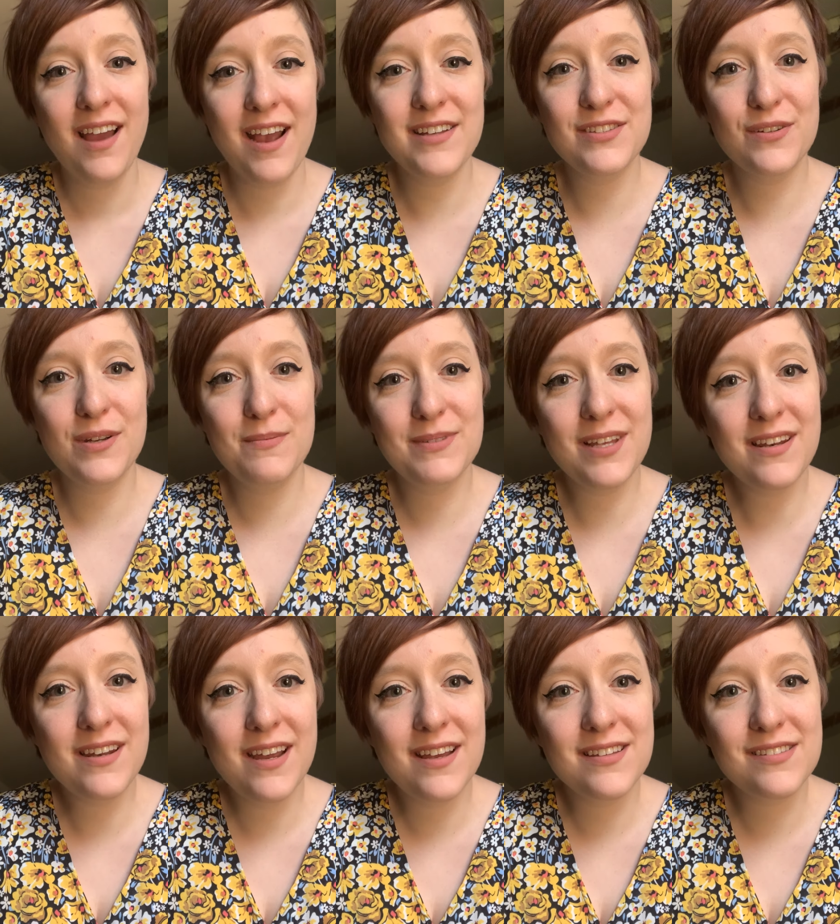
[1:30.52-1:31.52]
ice cream
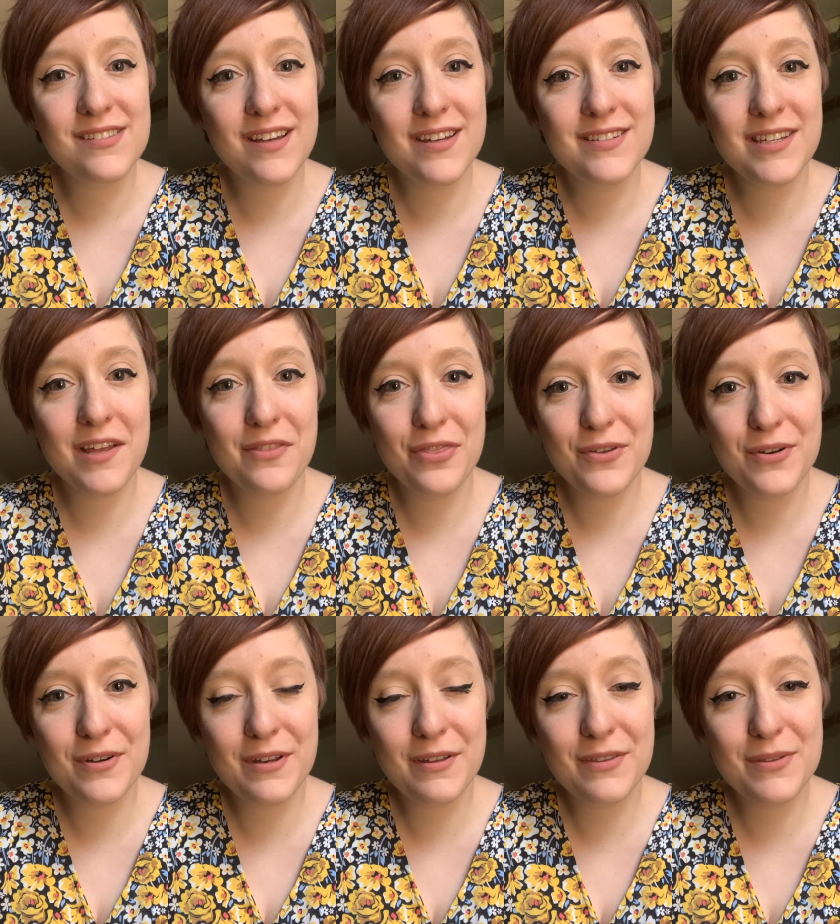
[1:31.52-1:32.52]
sundaes at
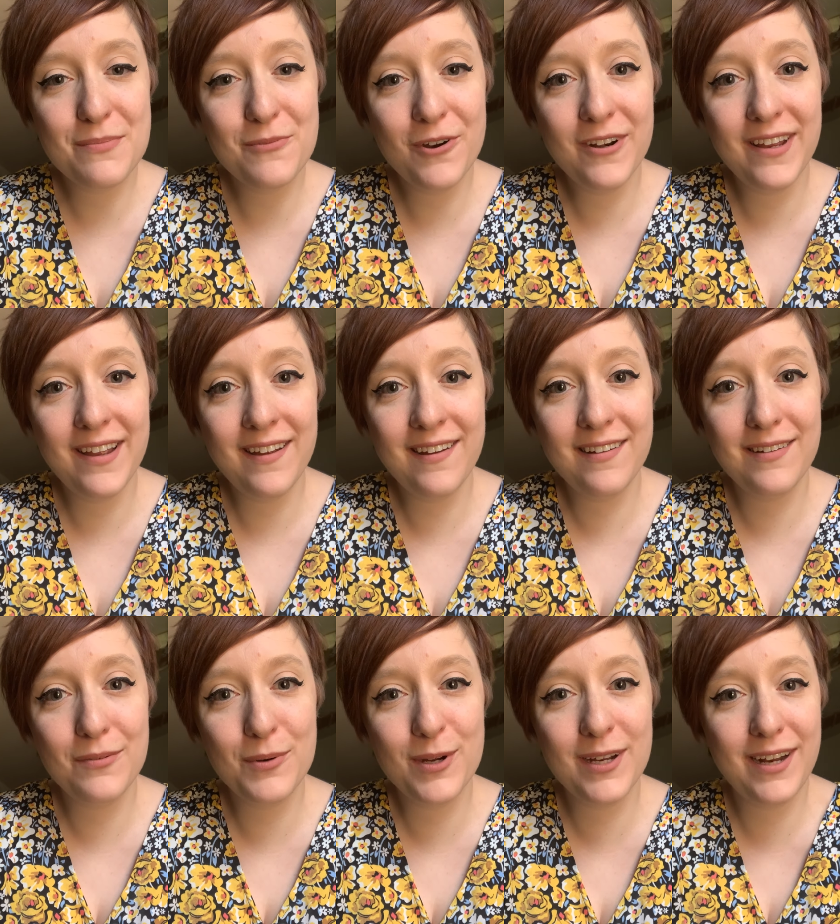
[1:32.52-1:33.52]
10:30 in the morning?
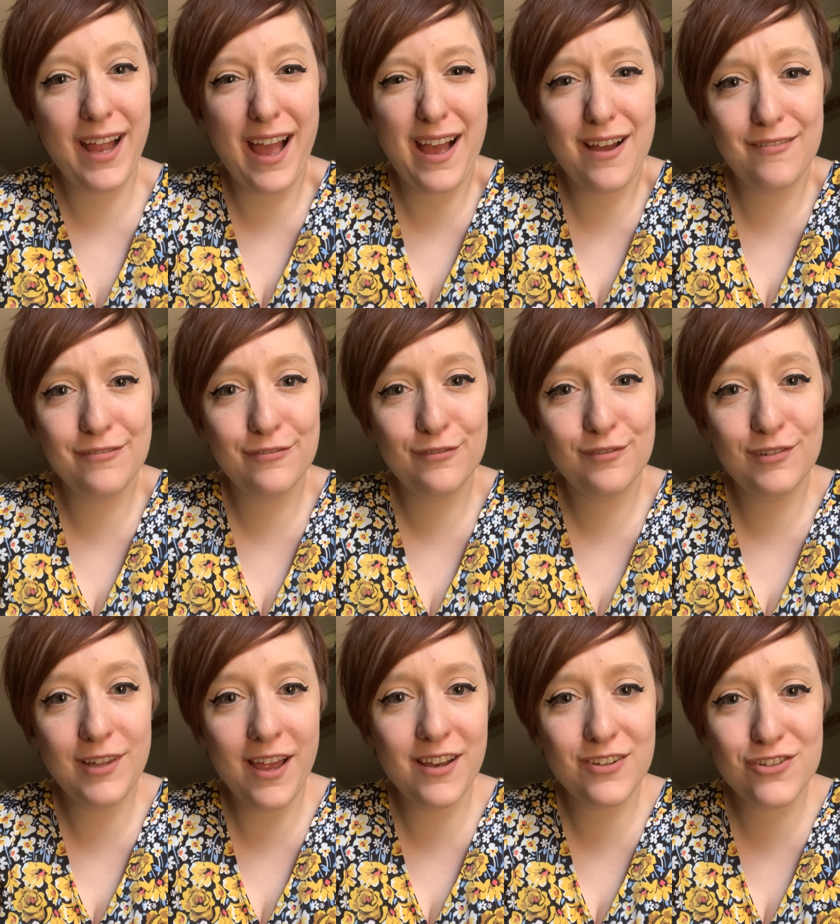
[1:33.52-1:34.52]
We're gonna have
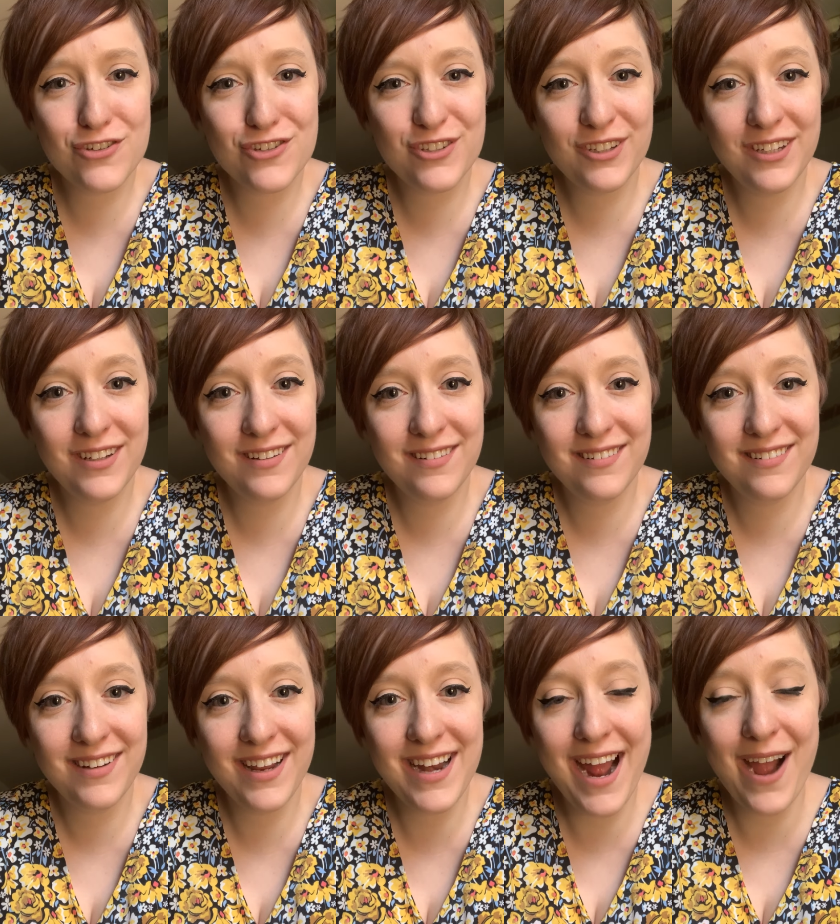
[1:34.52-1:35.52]
lunch in
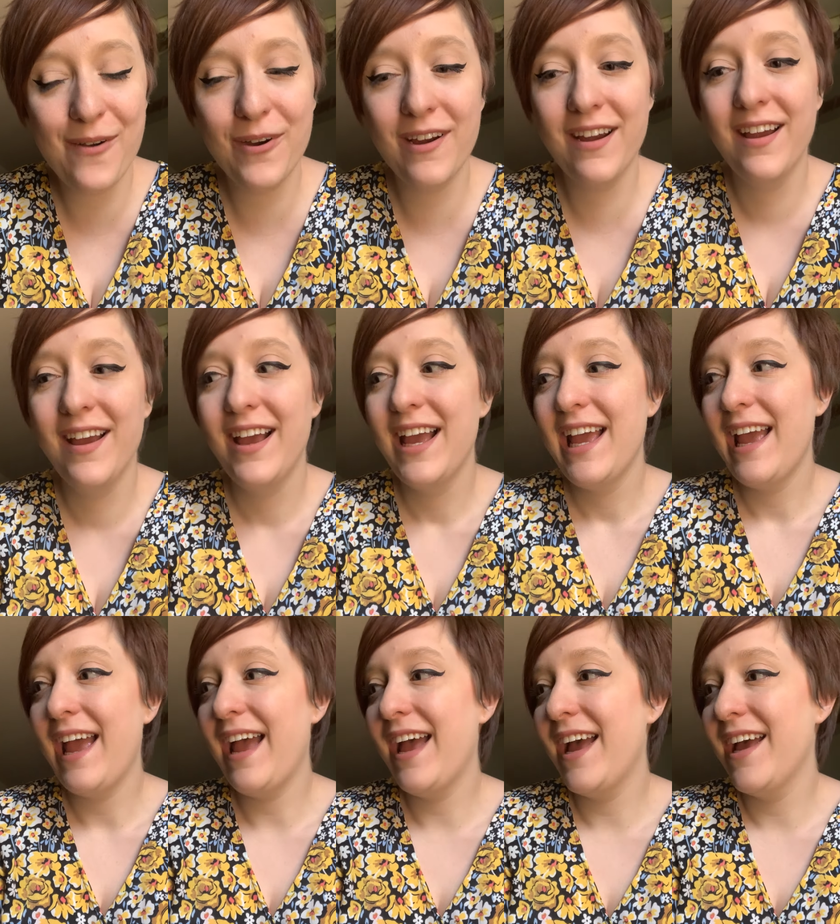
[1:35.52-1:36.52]
an hour."
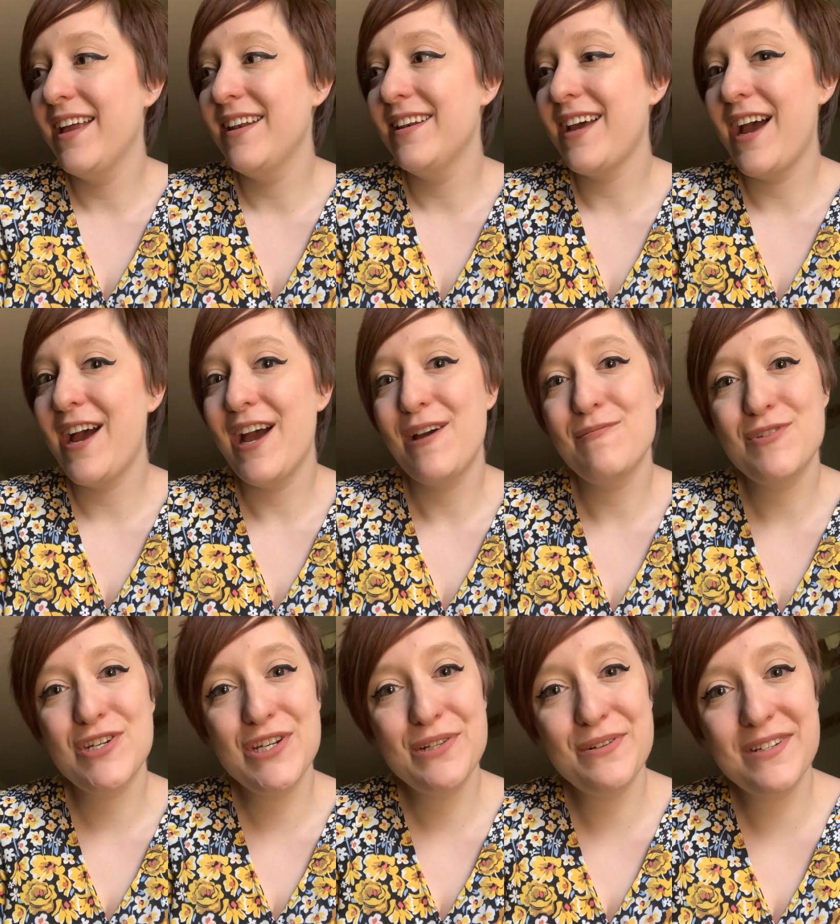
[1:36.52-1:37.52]
And
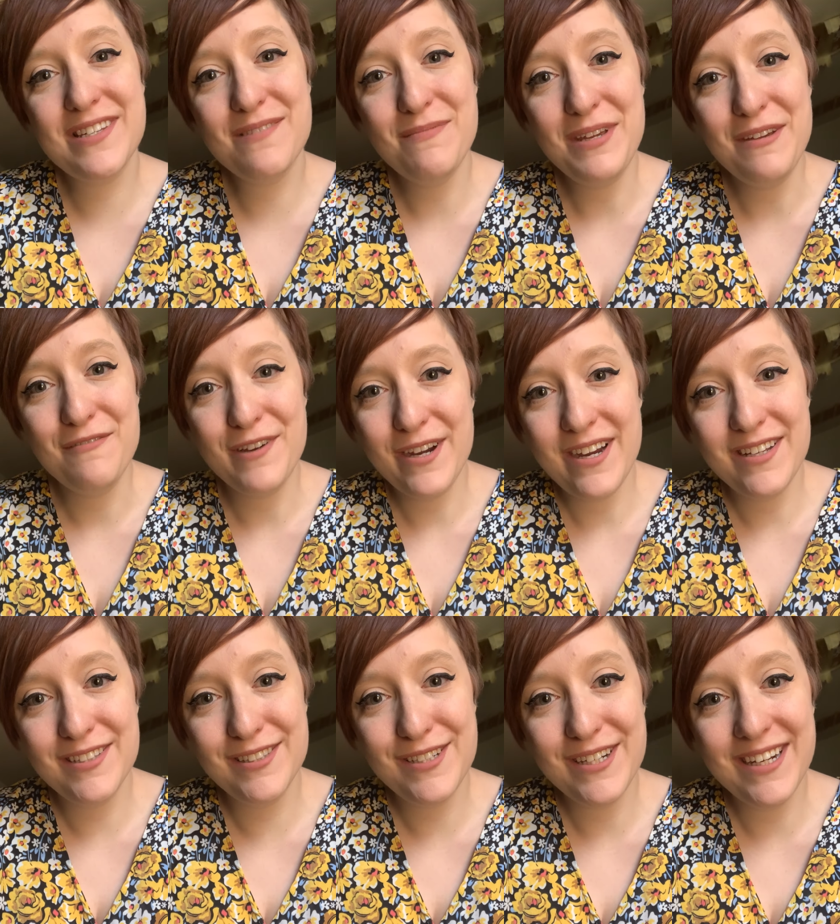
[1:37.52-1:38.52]
she looked at me very
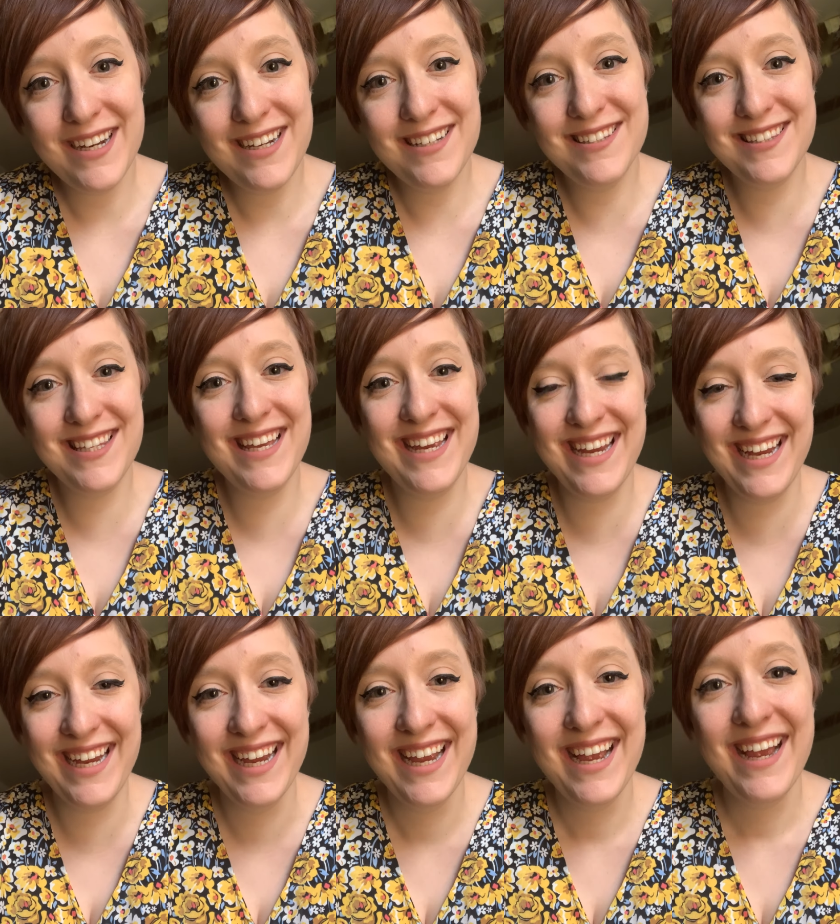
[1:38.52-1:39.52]

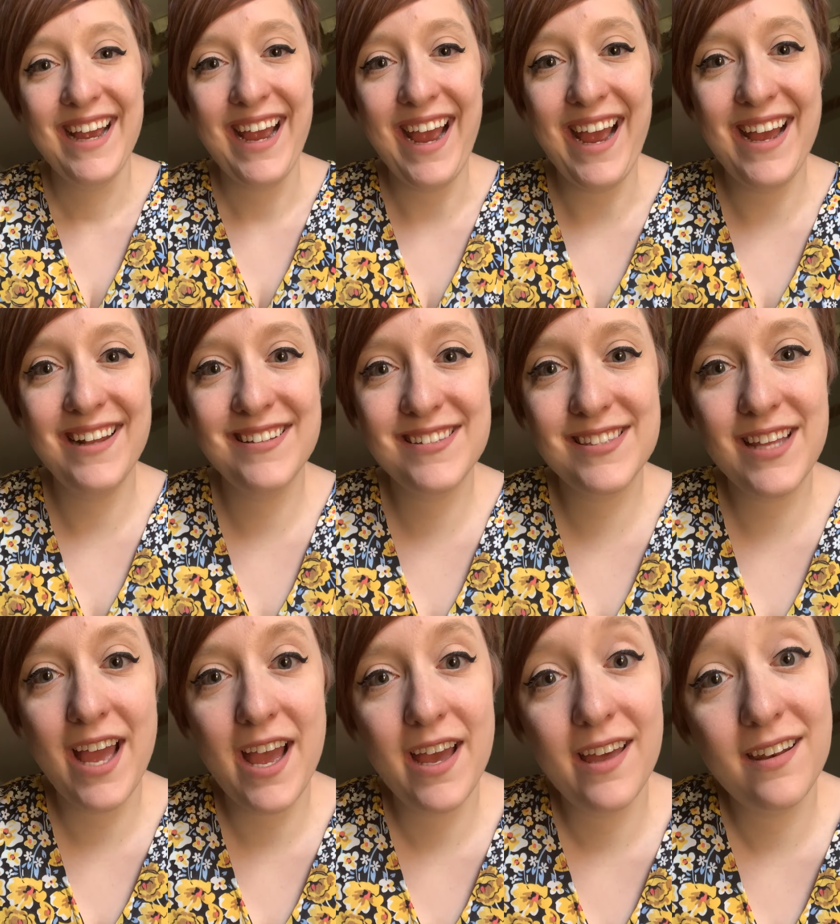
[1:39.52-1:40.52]
seriously and
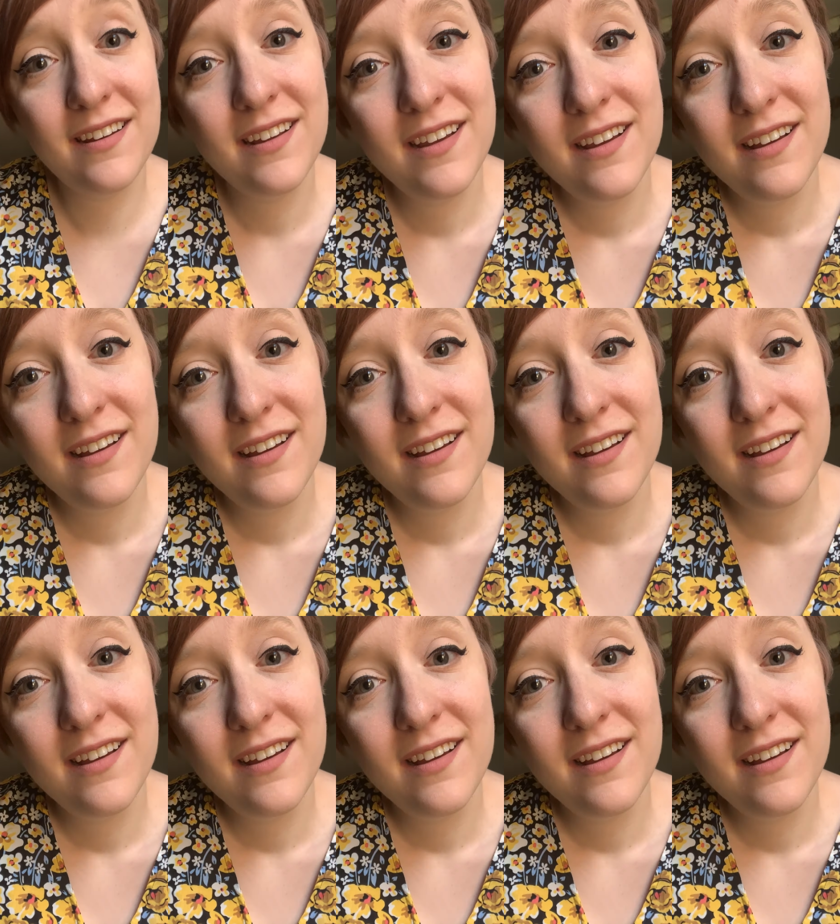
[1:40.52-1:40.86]
said,